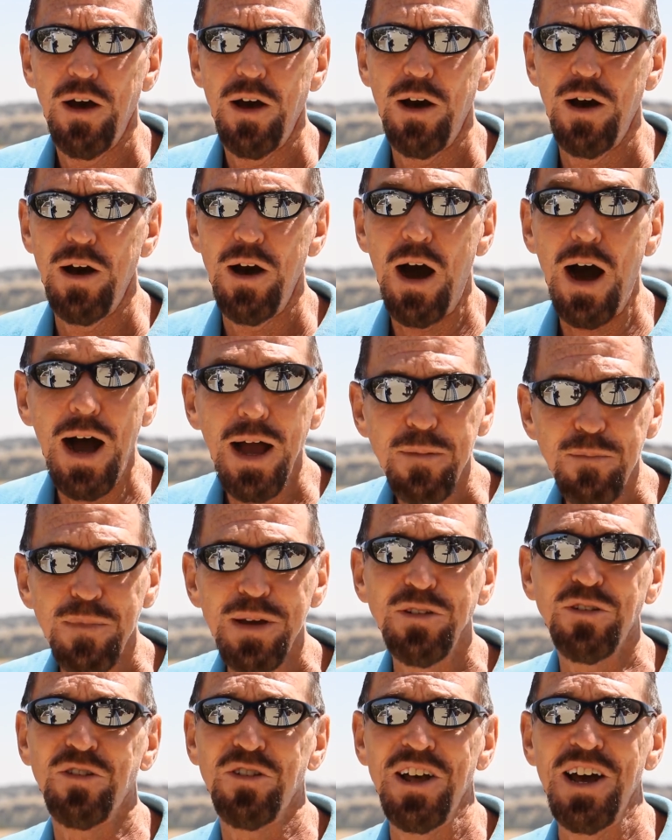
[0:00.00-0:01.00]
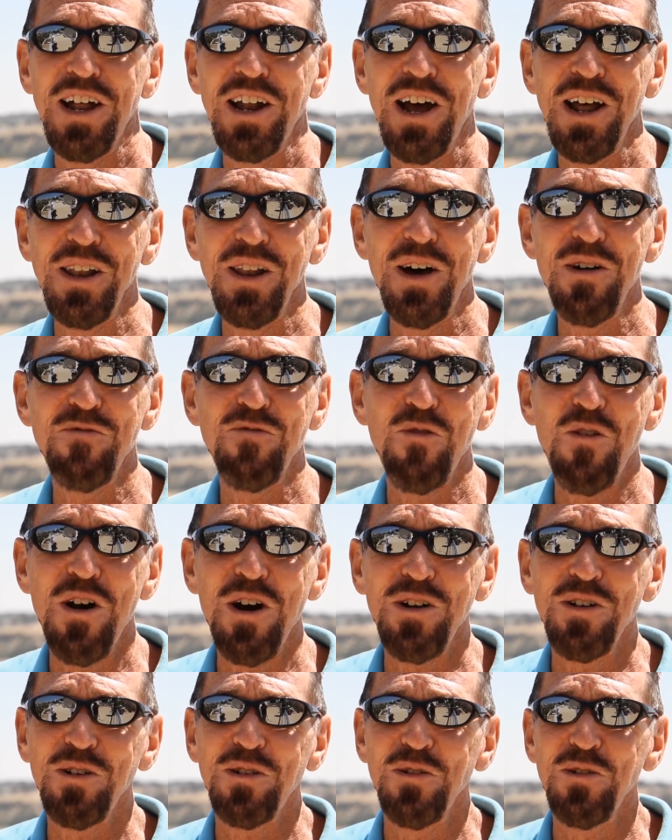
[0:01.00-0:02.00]
I miss that. I love
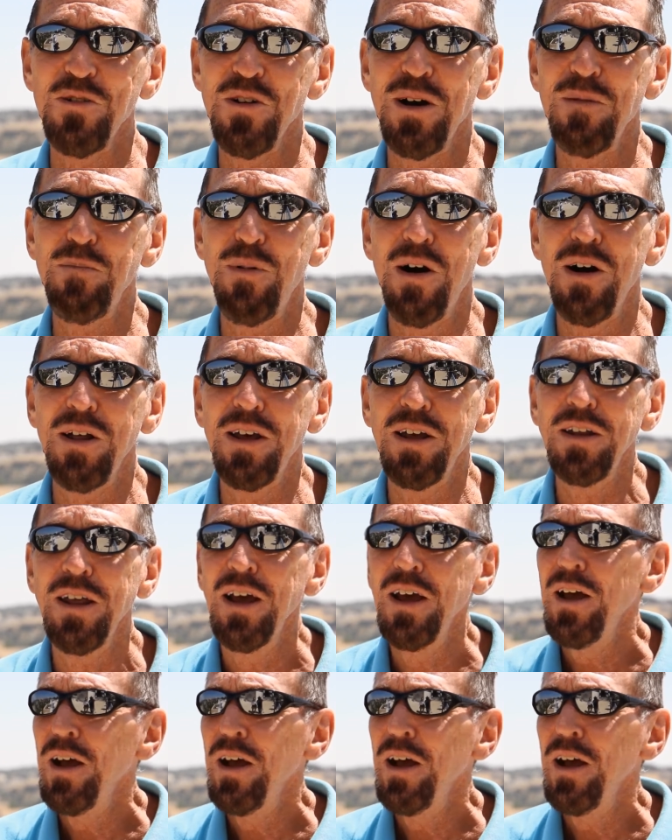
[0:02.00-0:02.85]
water, grew up on it.